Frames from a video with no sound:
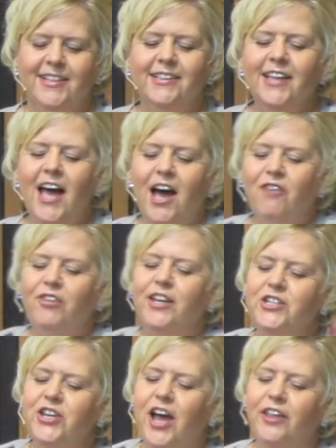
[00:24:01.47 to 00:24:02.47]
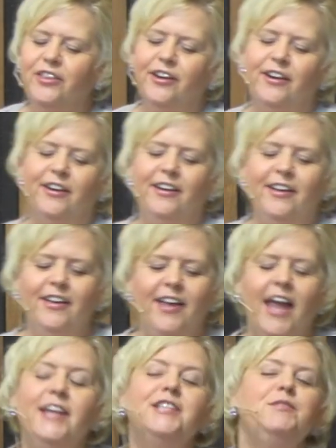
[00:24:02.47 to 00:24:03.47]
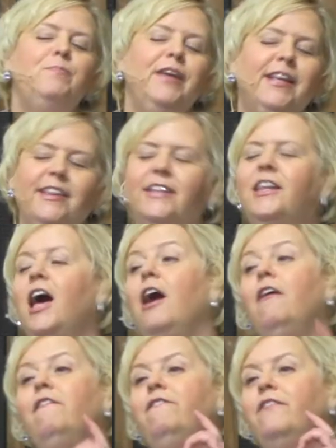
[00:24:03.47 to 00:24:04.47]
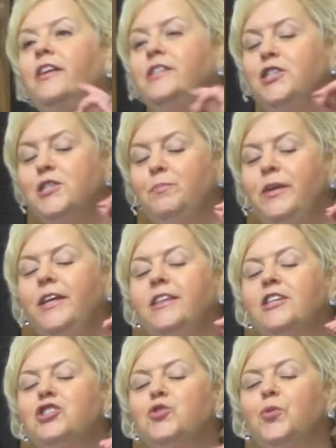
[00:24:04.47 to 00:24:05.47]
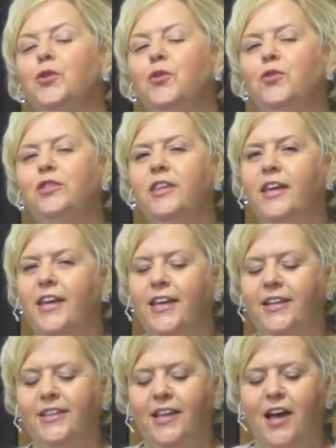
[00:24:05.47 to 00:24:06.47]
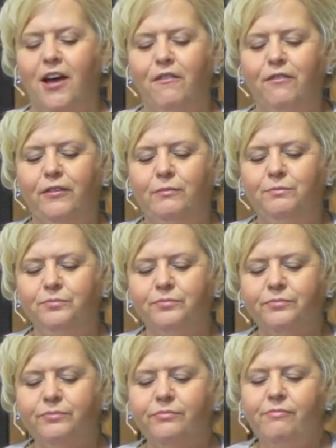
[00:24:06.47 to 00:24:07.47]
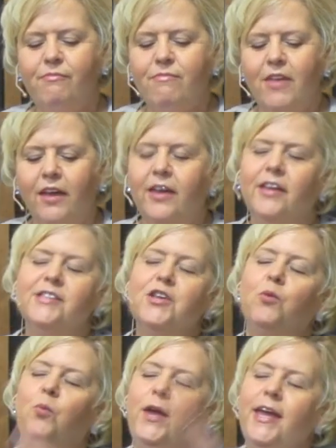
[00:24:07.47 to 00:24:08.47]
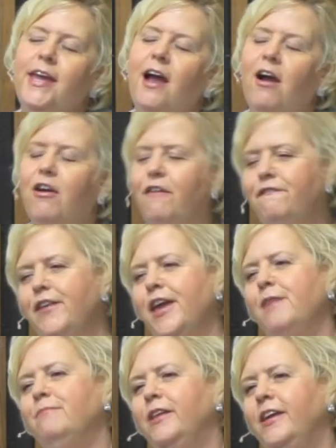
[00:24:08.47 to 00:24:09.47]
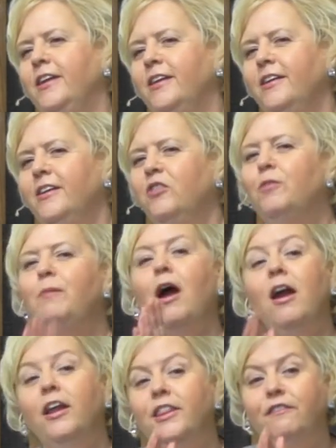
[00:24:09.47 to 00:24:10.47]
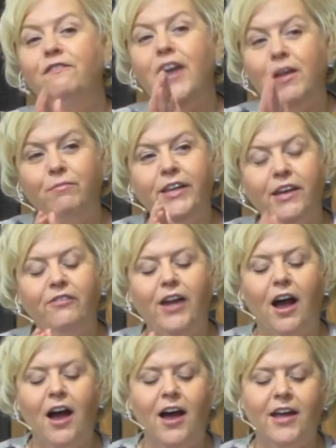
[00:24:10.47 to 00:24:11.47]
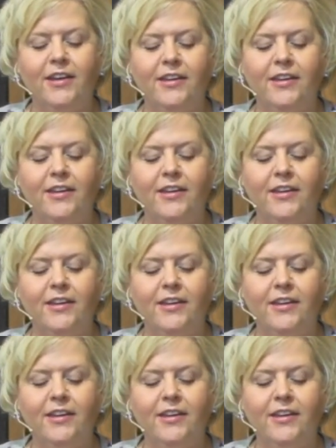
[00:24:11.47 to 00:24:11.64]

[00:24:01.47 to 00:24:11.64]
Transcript: love each other and to speak the love, to speak the truth in love. So we are a family. We're part of the family of God.